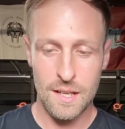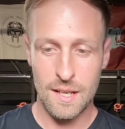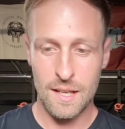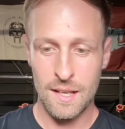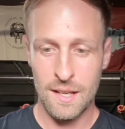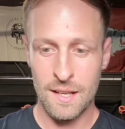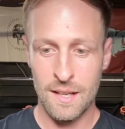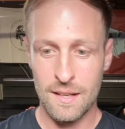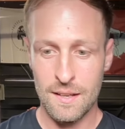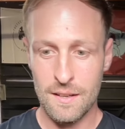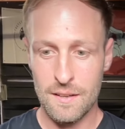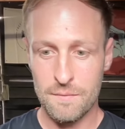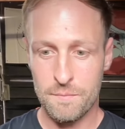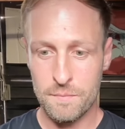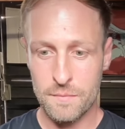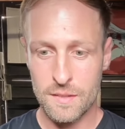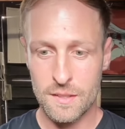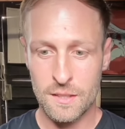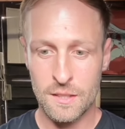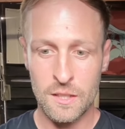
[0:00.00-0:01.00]
Um,
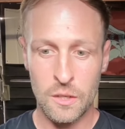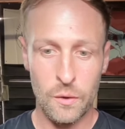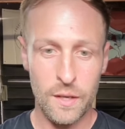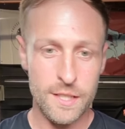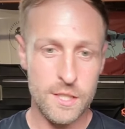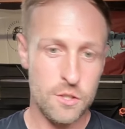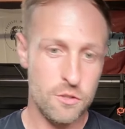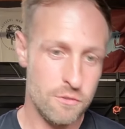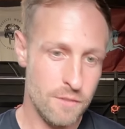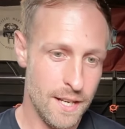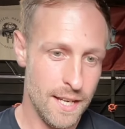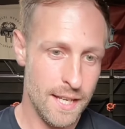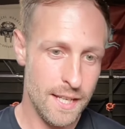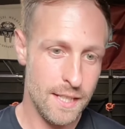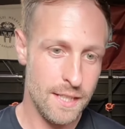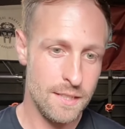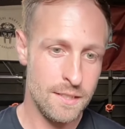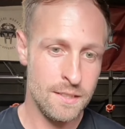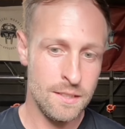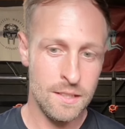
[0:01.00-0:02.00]
you know, I
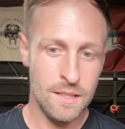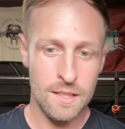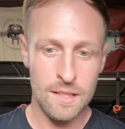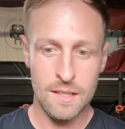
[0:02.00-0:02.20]
train.